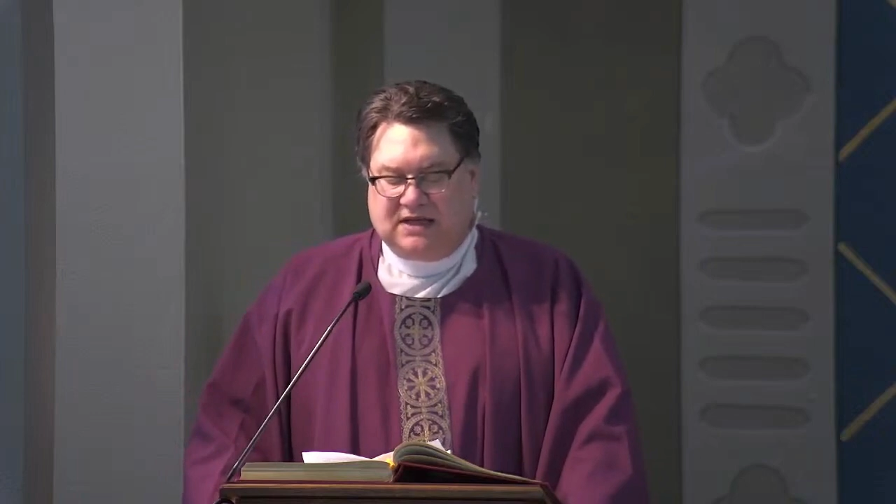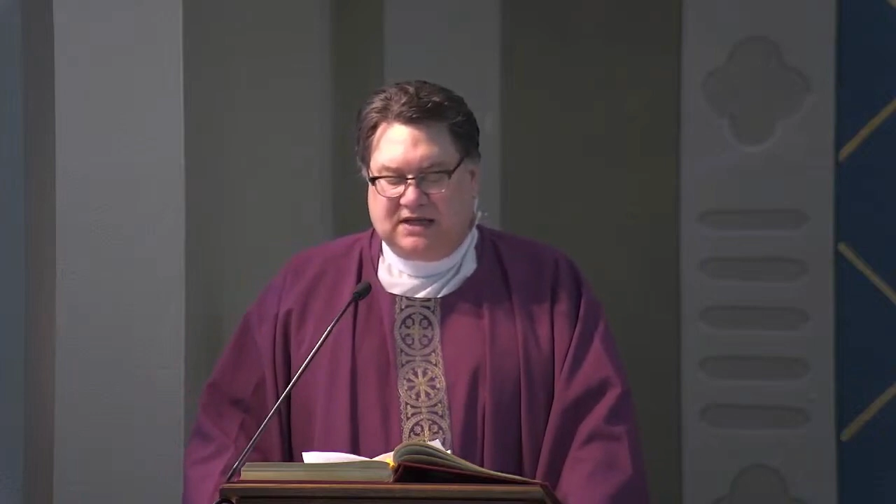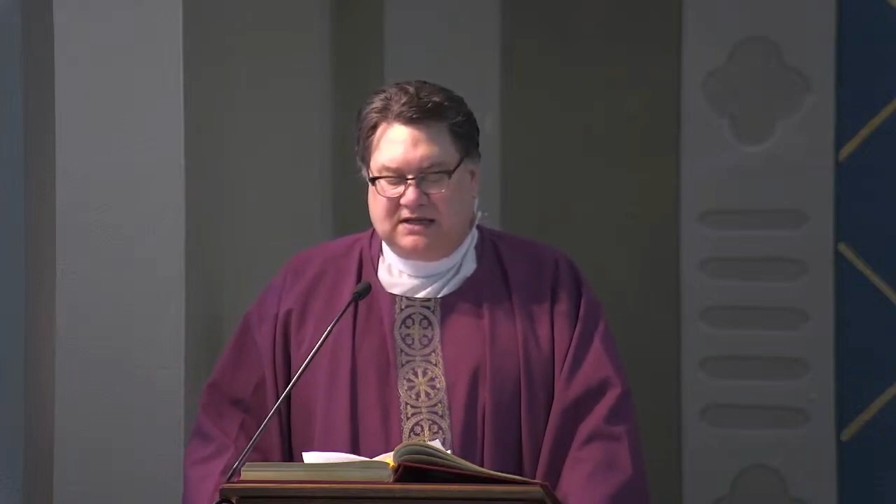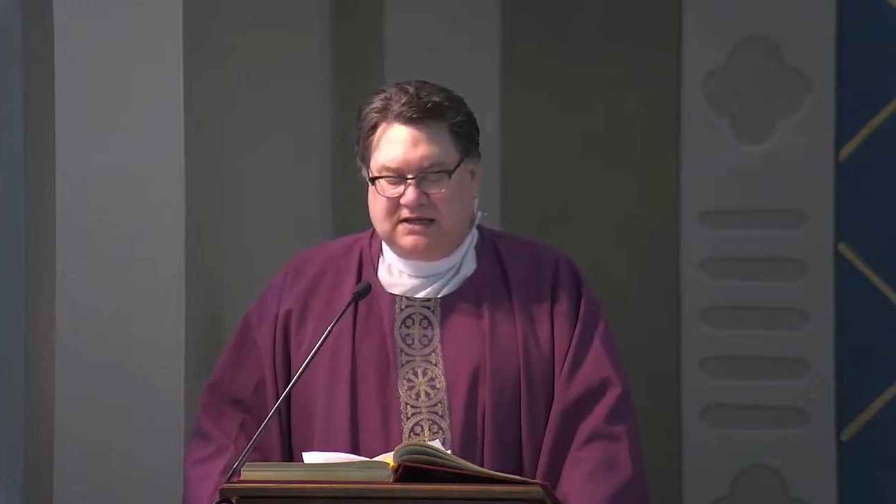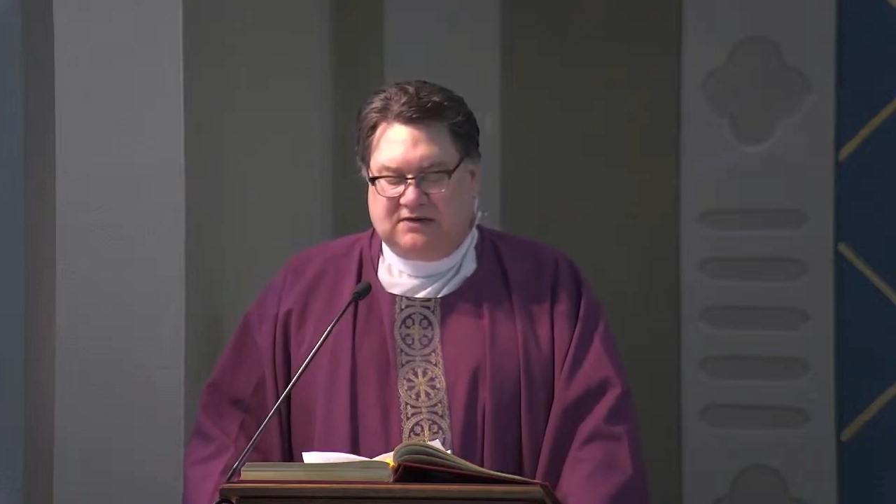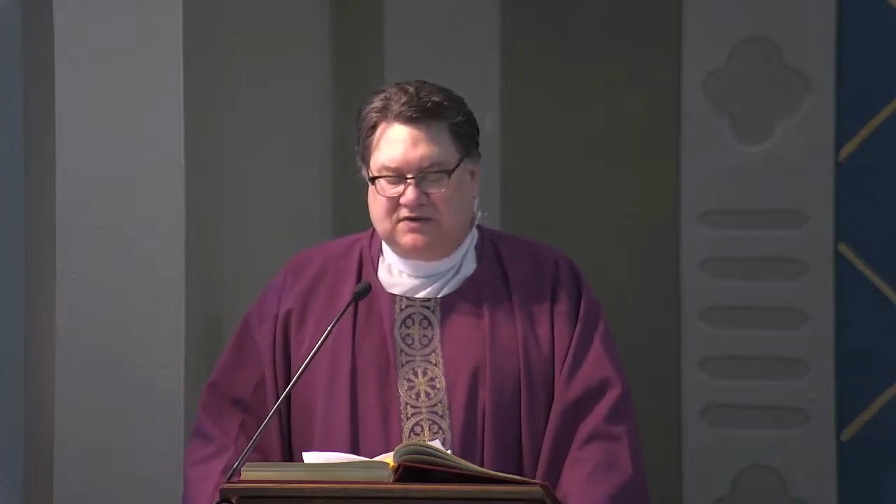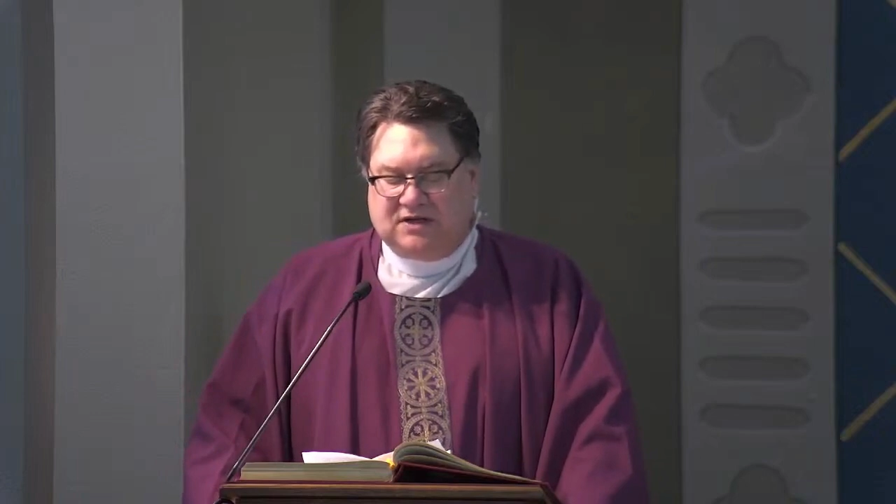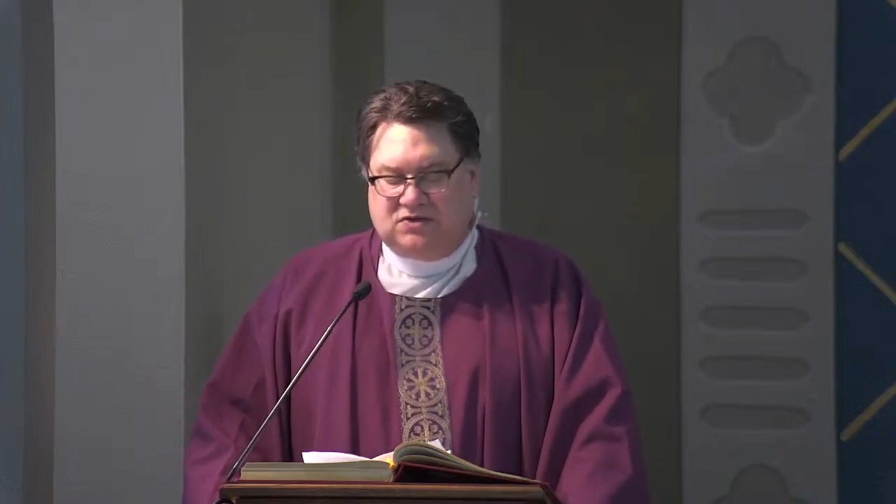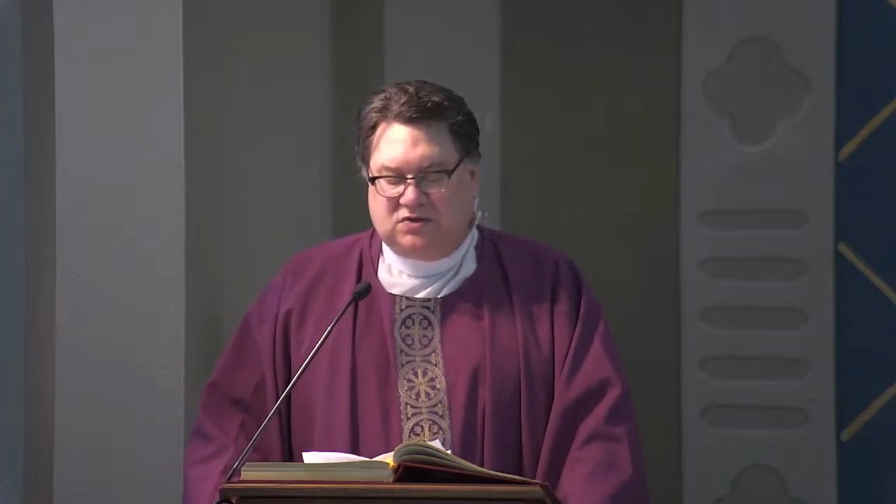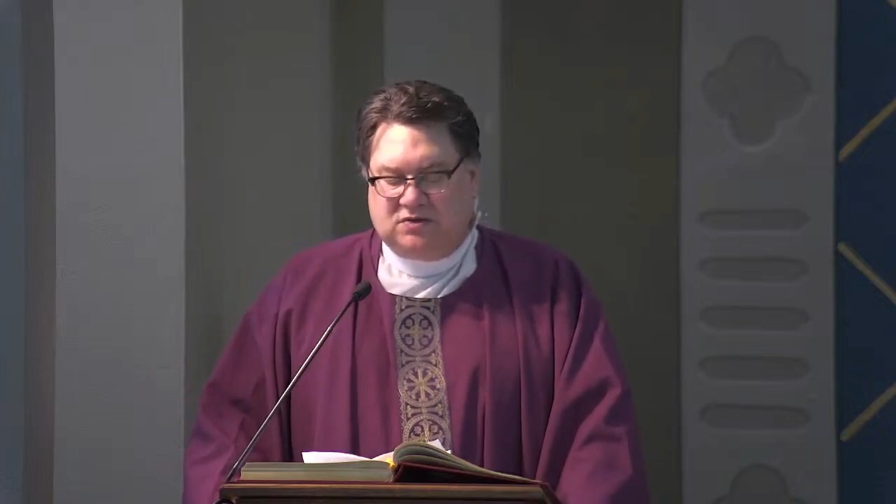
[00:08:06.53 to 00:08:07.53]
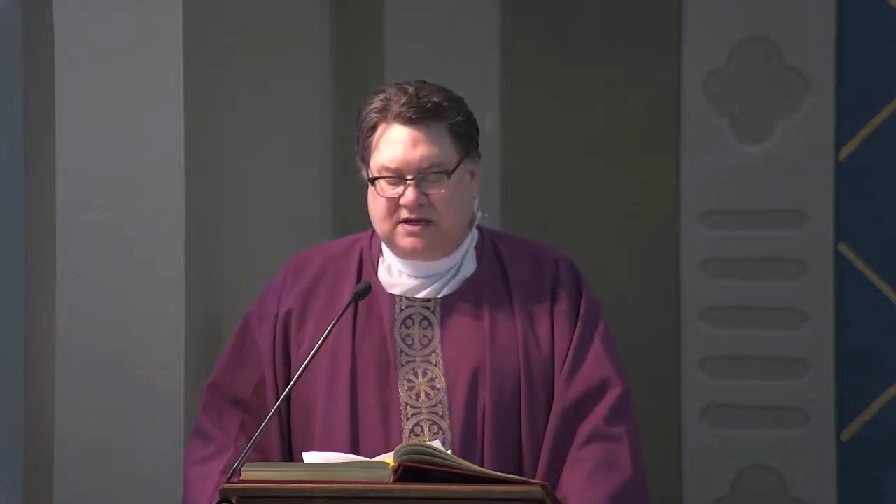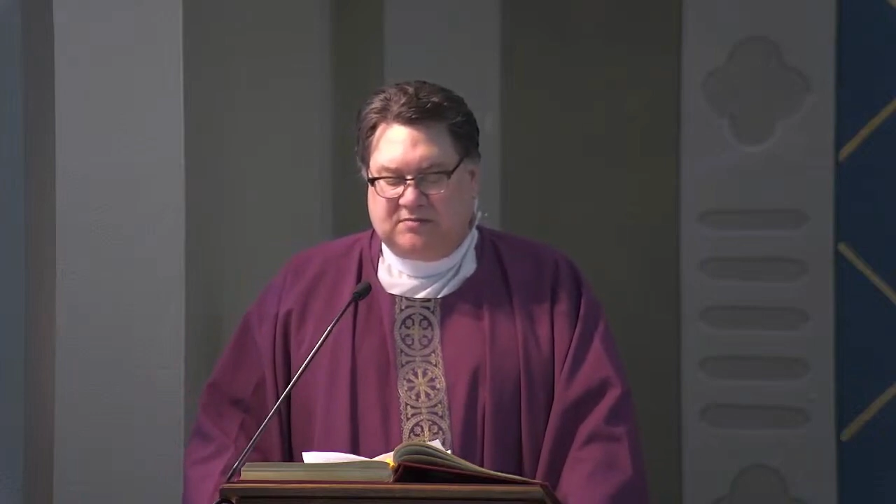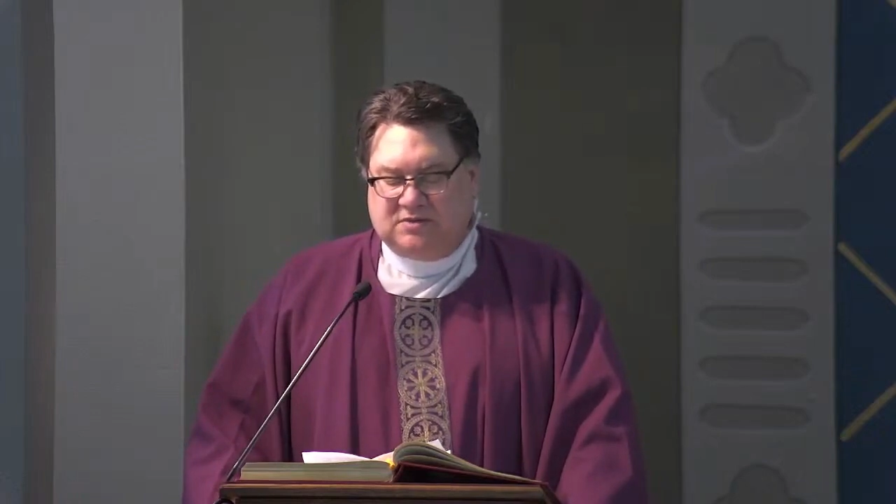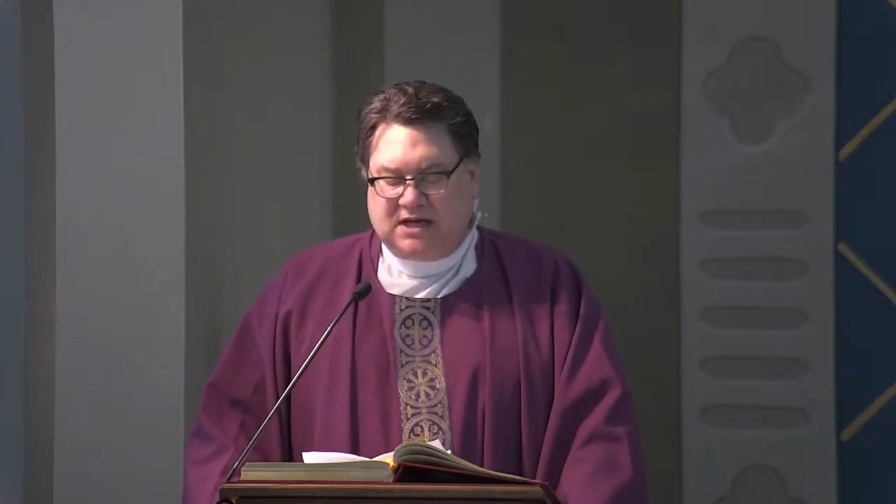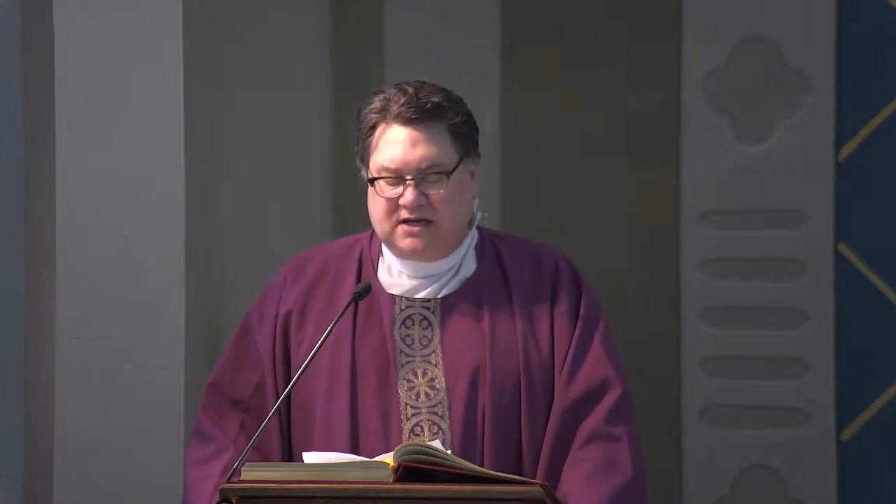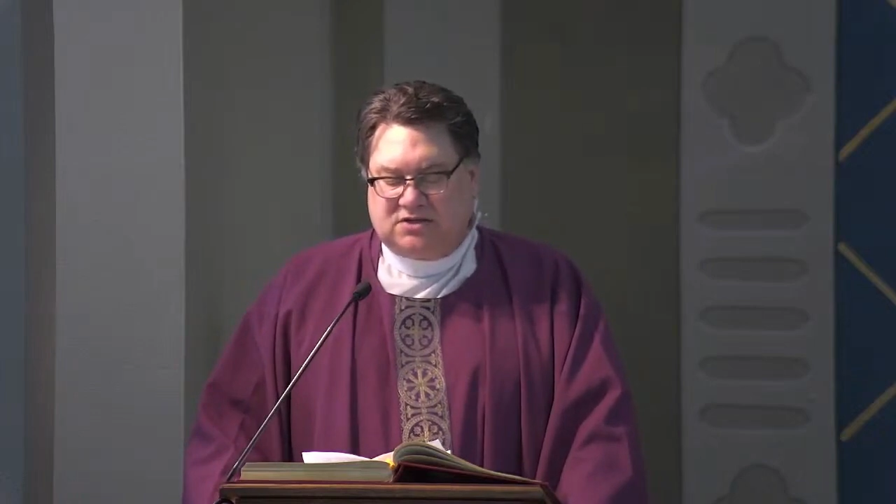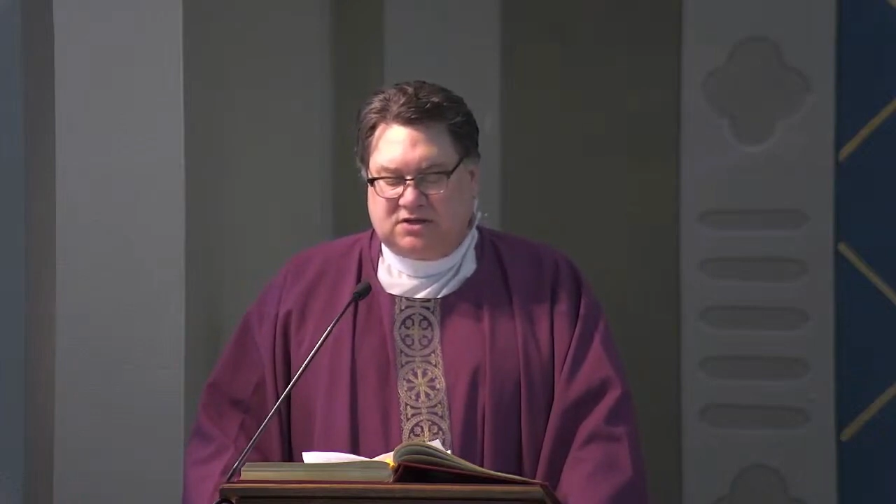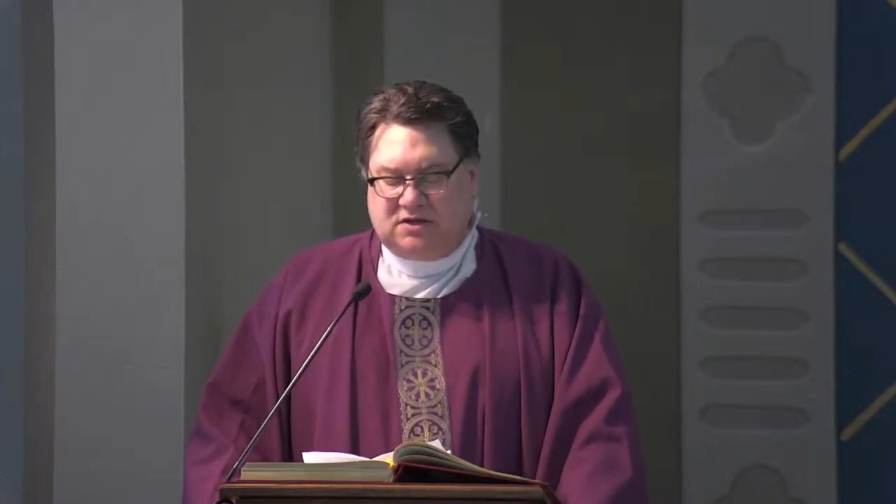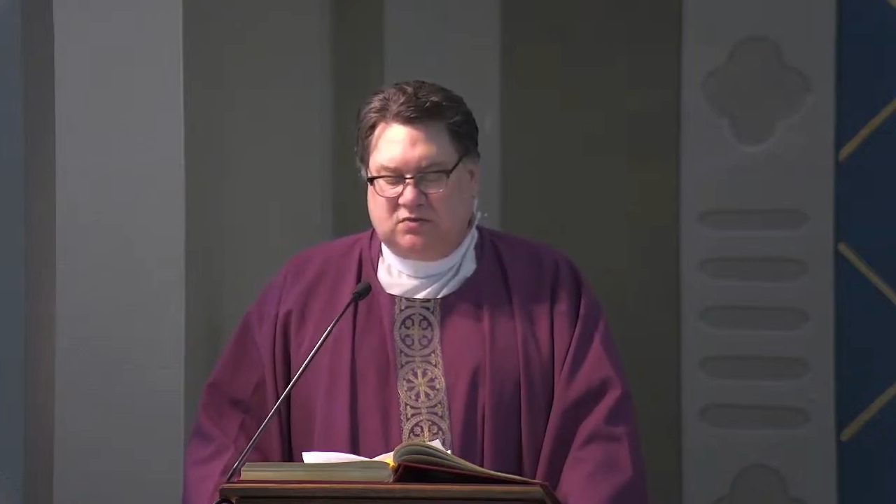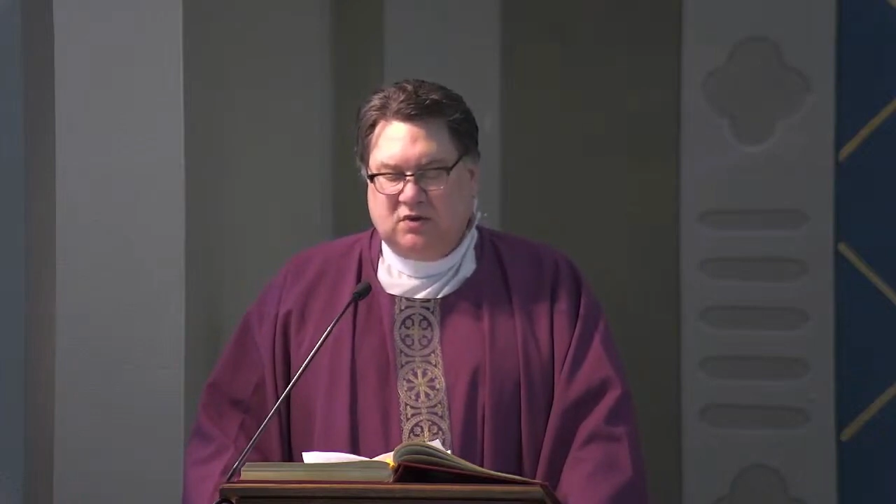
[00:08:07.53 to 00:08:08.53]
can give in to
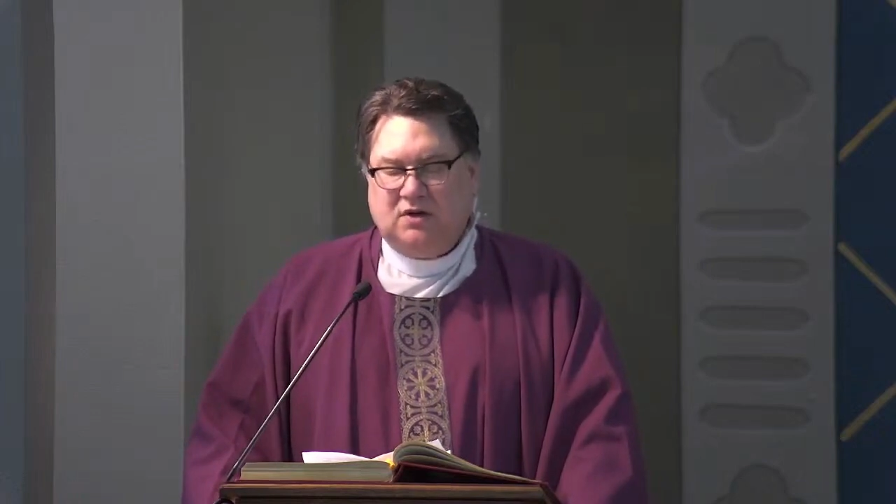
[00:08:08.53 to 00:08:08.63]
temptation